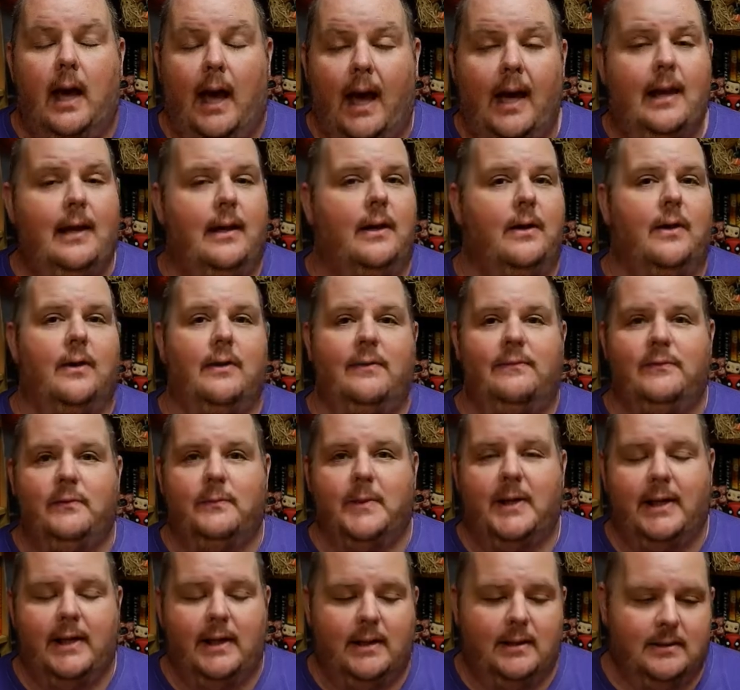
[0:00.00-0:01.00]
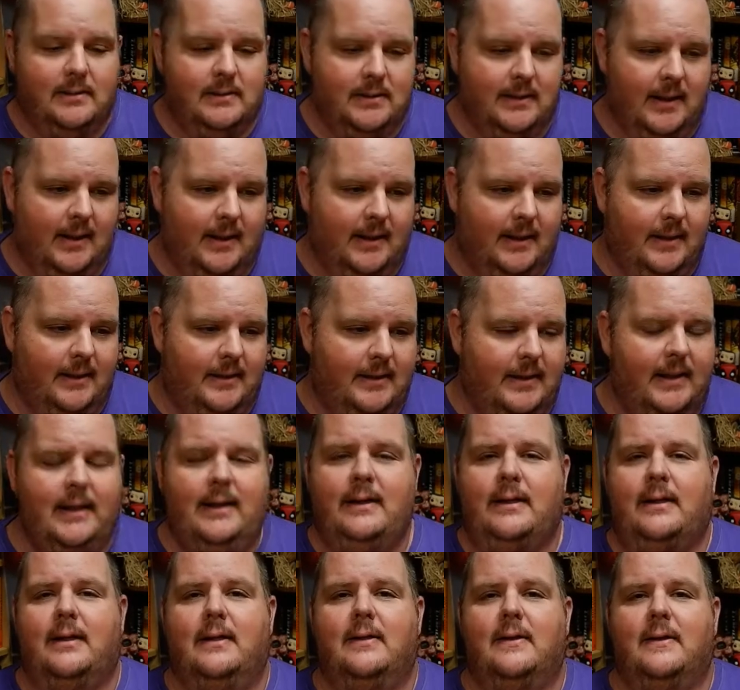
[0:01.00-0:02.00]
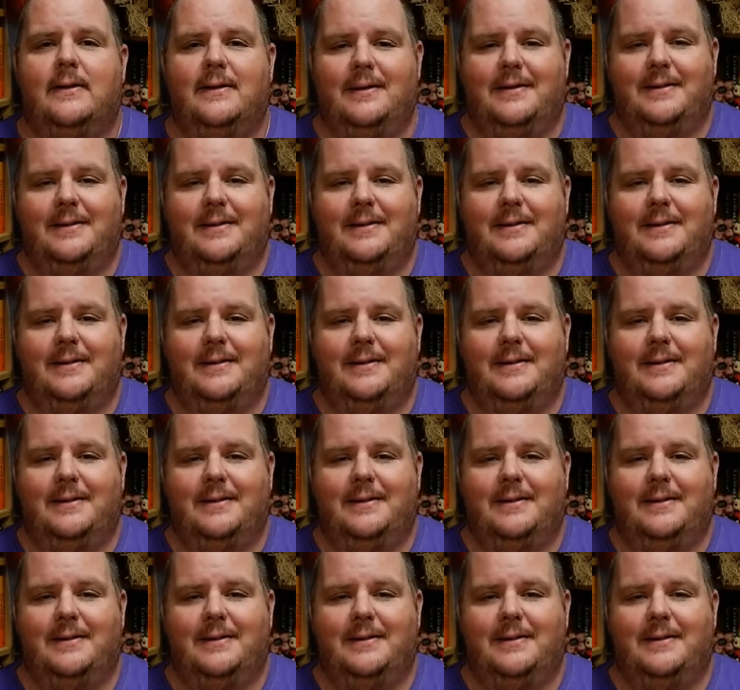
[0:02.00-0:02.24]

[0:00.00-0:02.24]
Hello, everybody. Uh, e here.